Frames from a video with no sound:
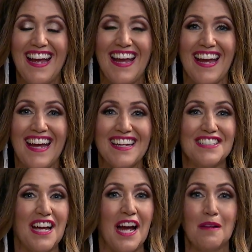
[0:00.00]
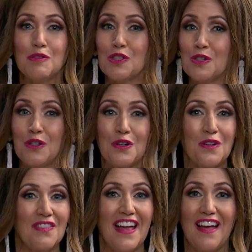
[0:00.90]
And I'm
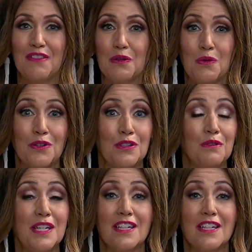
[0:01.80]
sure that the Lord knew he